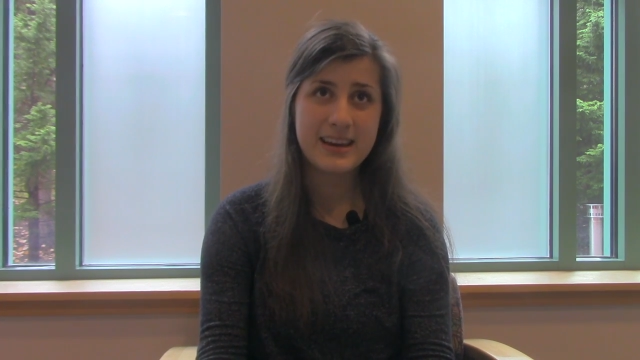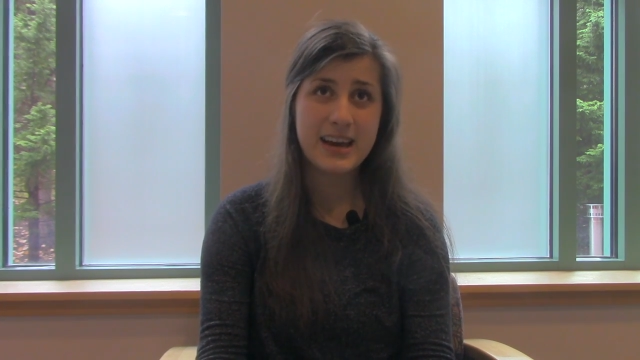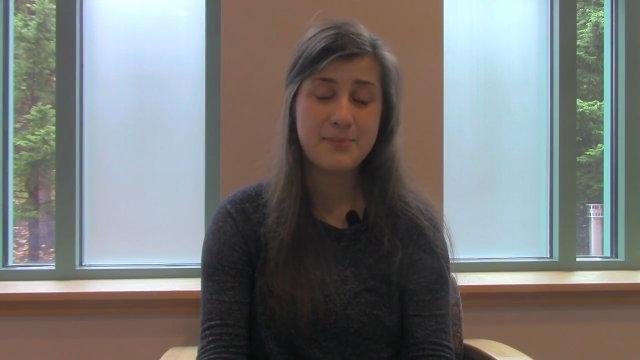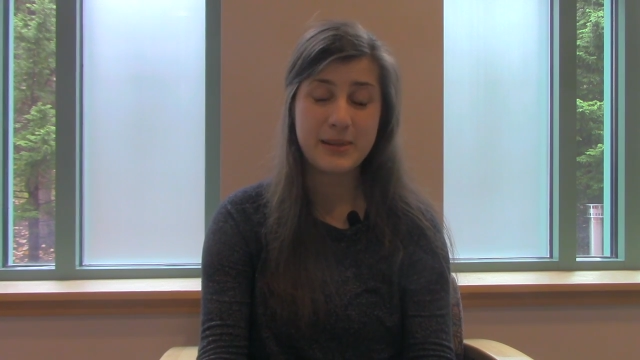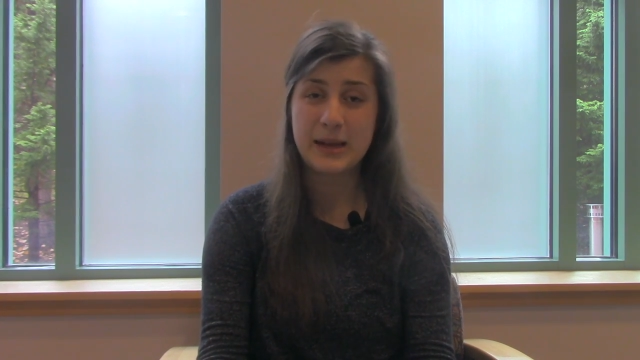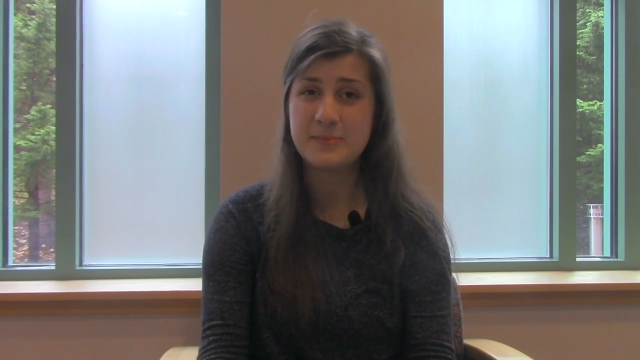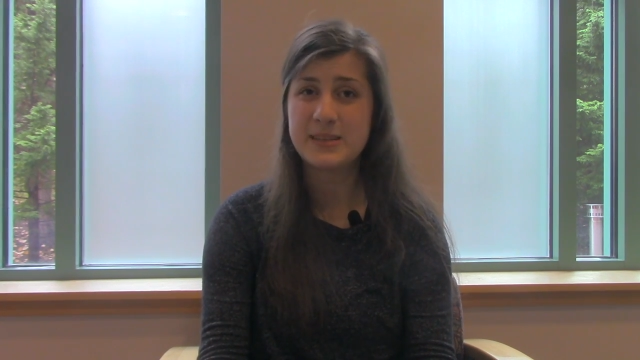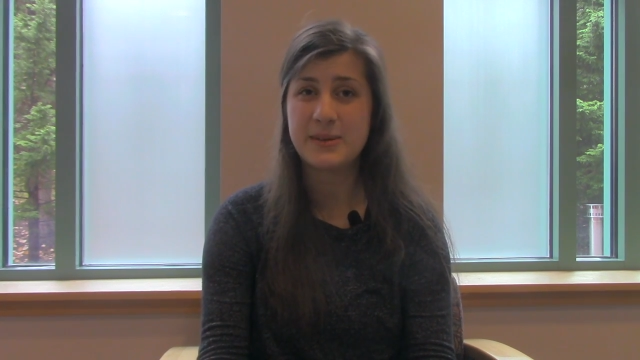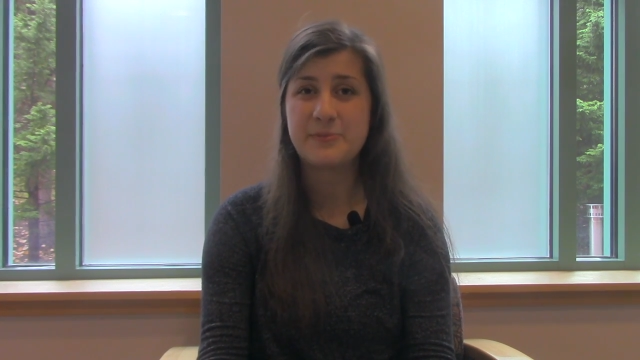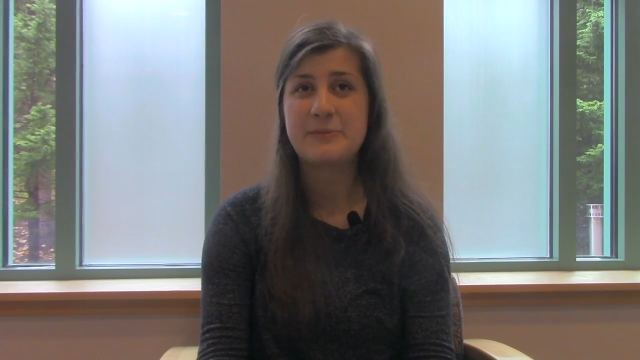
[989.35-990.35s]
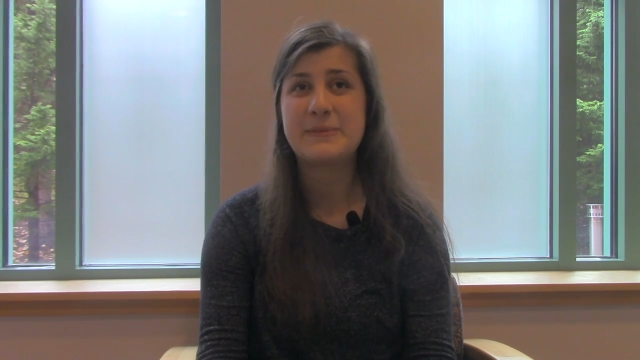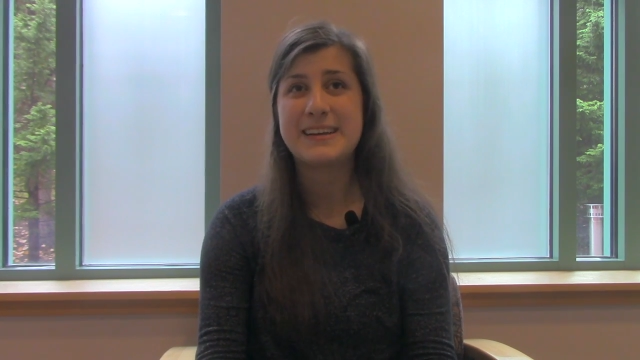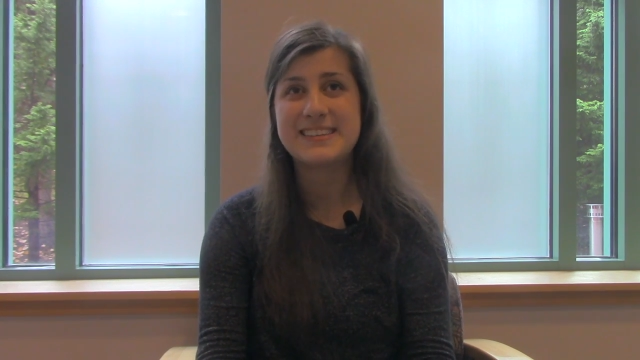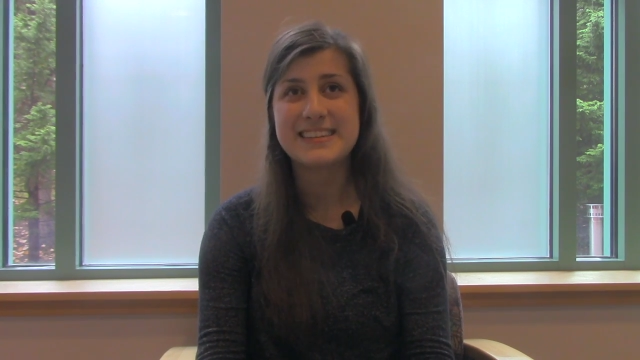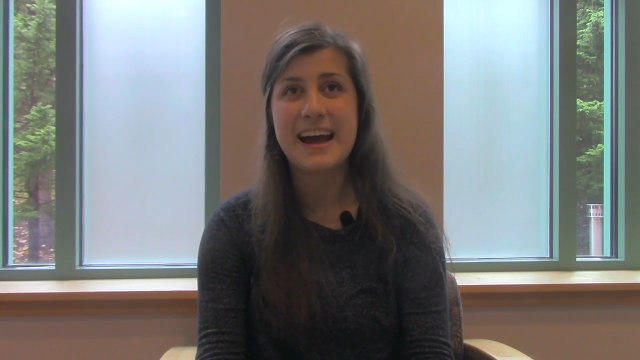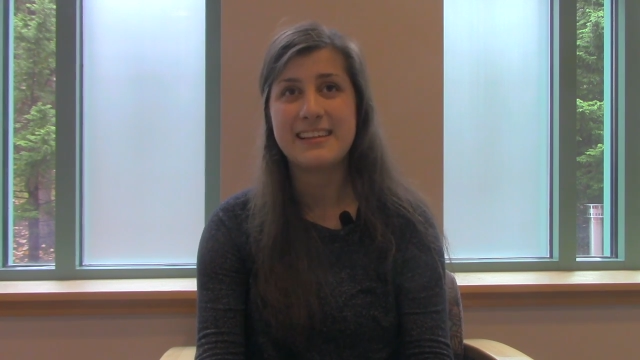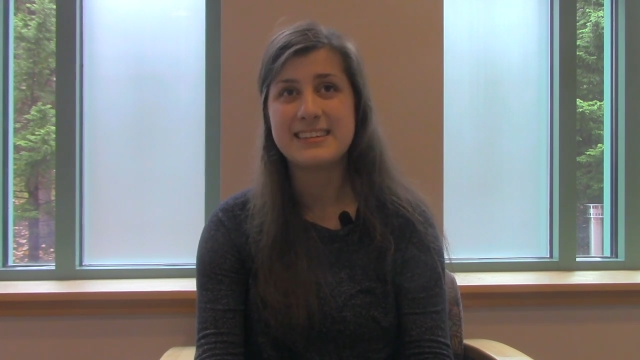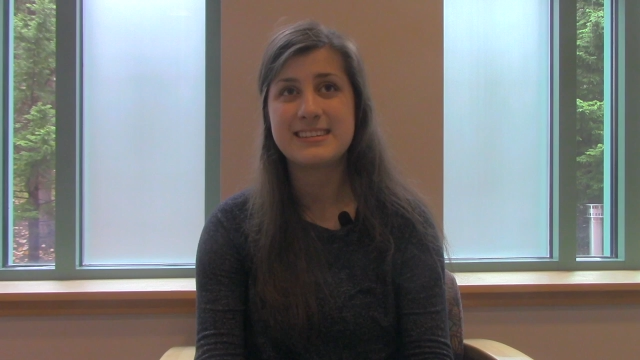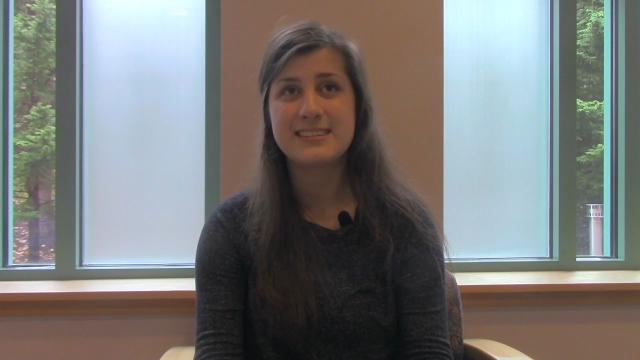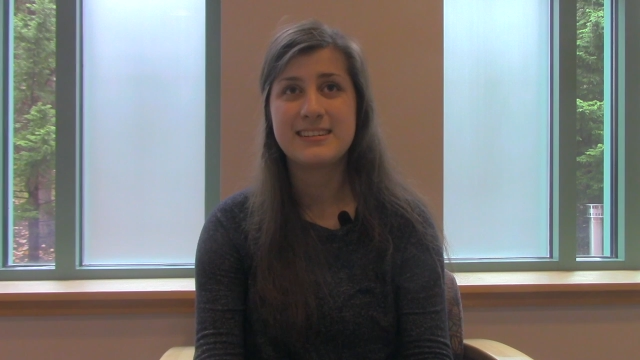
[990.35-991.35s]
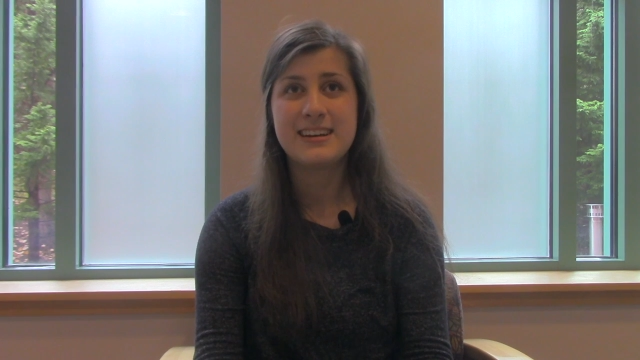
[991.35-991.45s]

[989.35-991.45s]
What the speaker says: and blames them for being silent